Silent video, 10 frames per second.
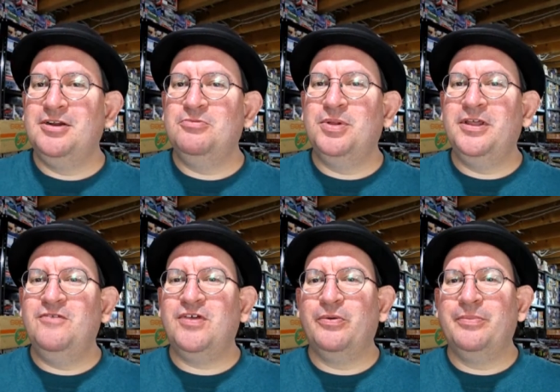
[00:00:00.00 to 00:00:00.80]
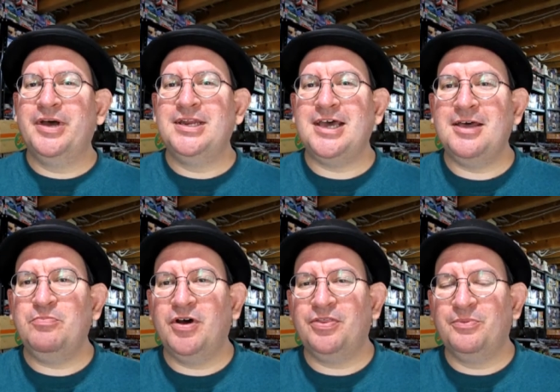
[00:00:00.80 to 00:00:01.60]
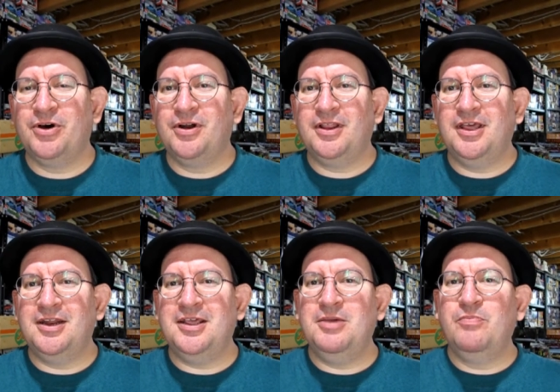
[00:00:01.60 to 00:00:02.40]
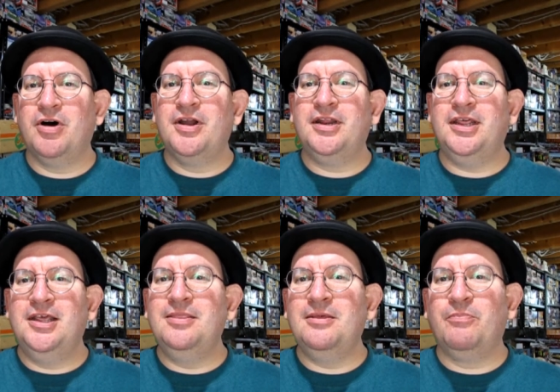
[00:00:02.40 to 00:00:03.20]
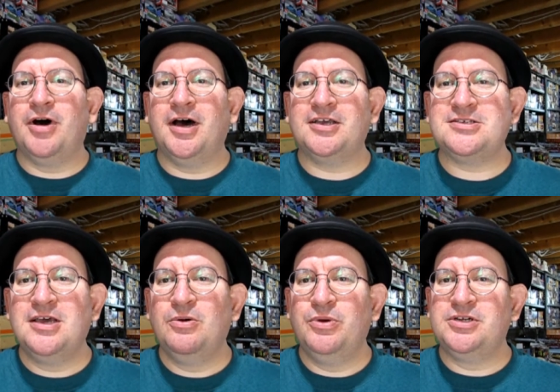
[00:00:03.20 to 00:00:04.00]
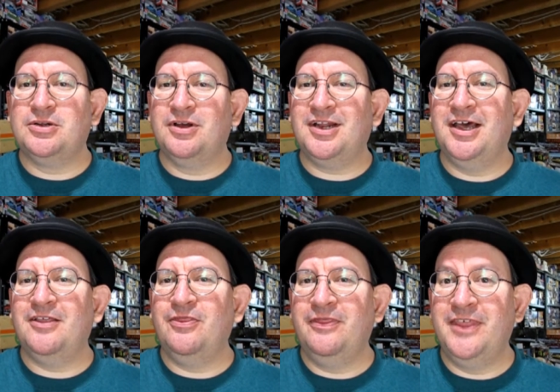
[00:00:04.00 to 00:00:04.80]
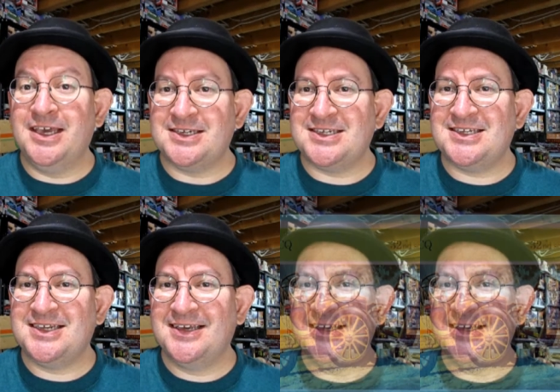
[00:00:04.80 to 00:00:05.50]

I do believe that when my dad bought the model kit, he bought it in the box, which looked like this.